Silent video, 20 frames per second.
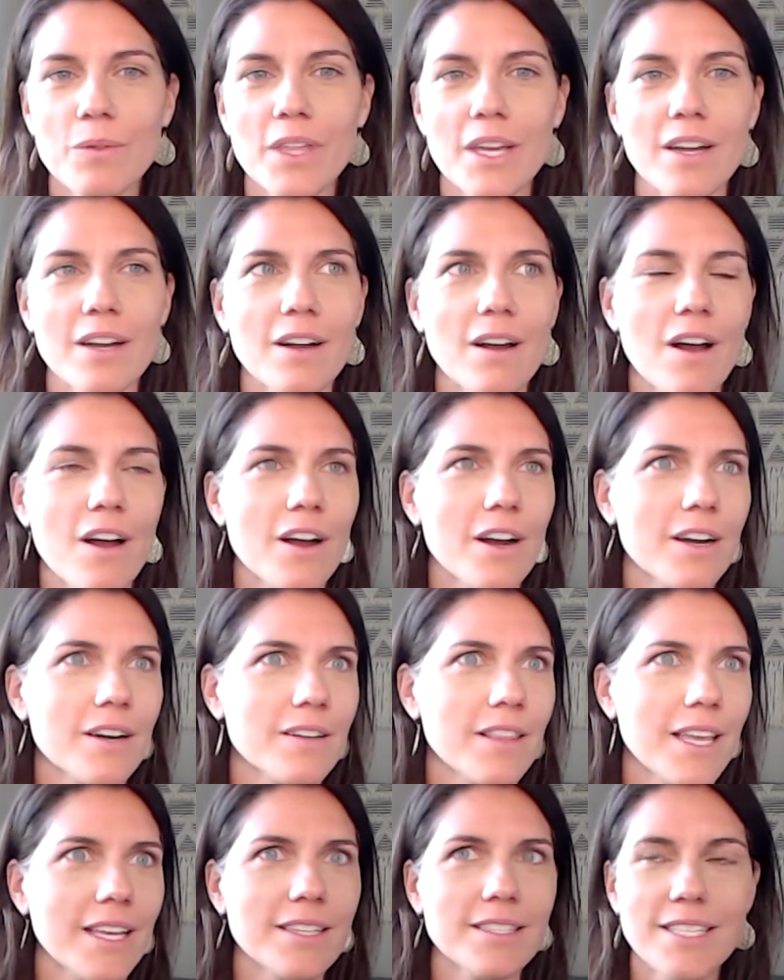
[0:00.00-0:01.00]
There are
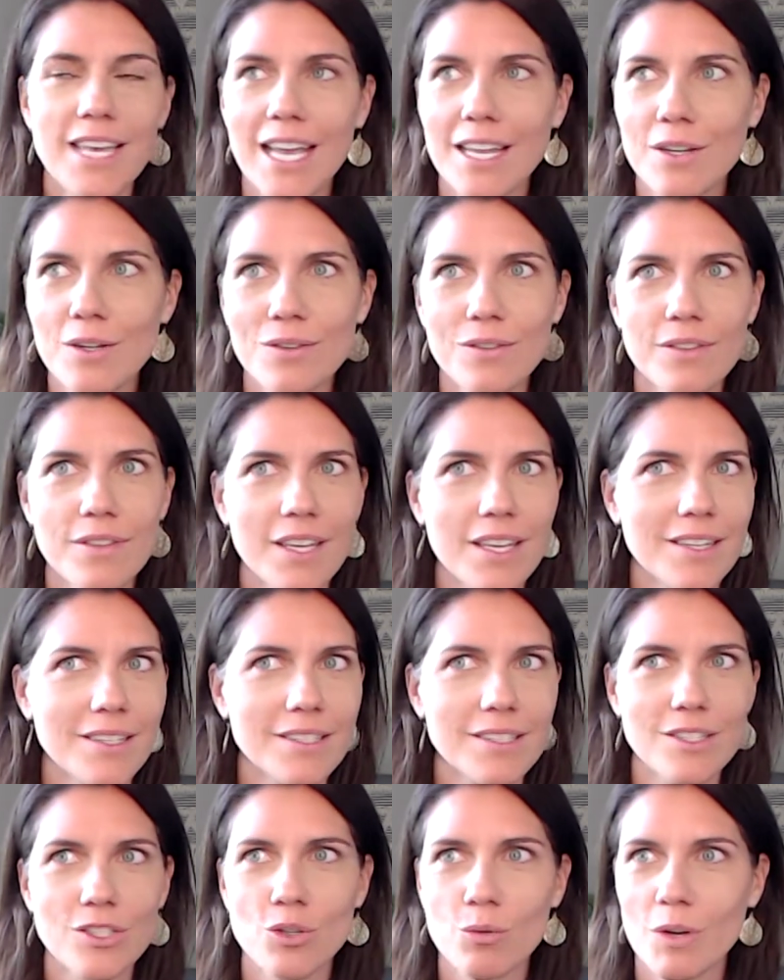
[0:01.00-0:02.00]
like 10 new things,
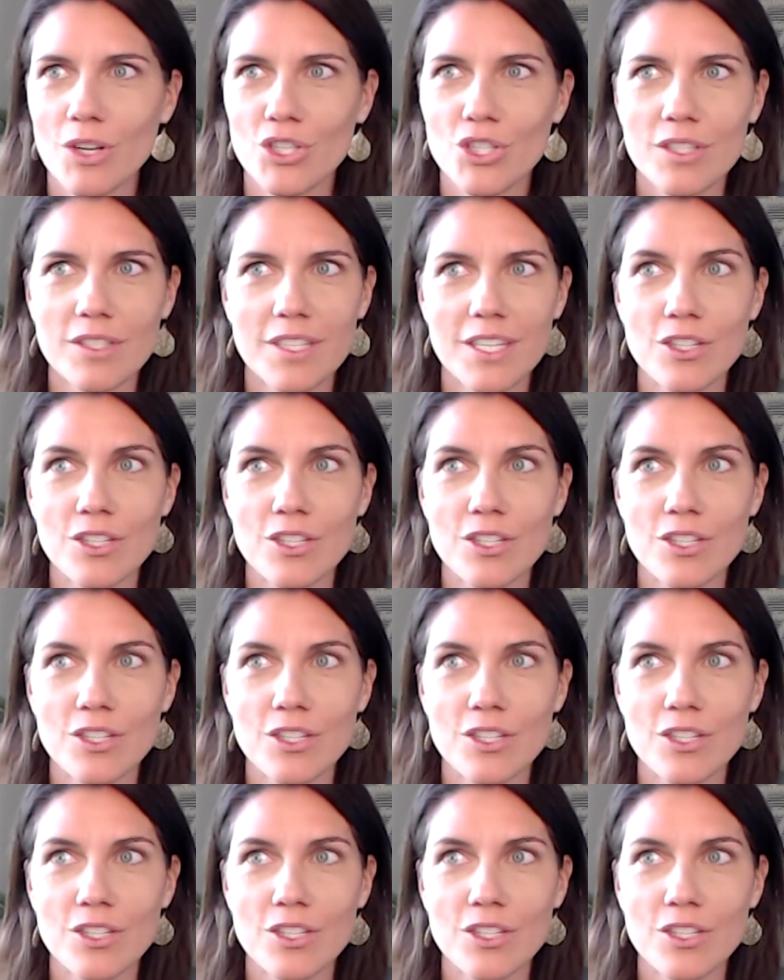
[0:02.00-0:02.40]
situations,